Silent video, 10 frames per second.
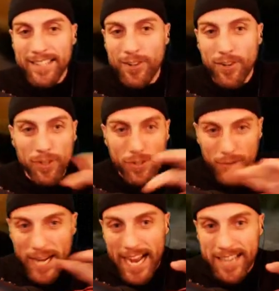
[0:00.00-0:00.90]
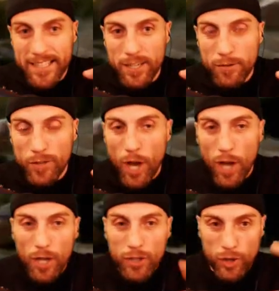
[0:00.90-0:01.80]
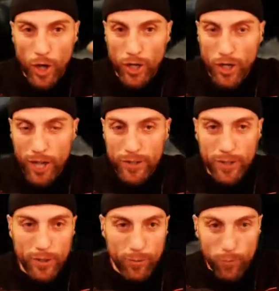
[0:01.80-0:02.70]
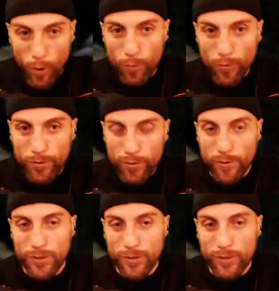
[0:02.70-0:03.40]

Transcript: on your little guys, and it goes gigantic growth or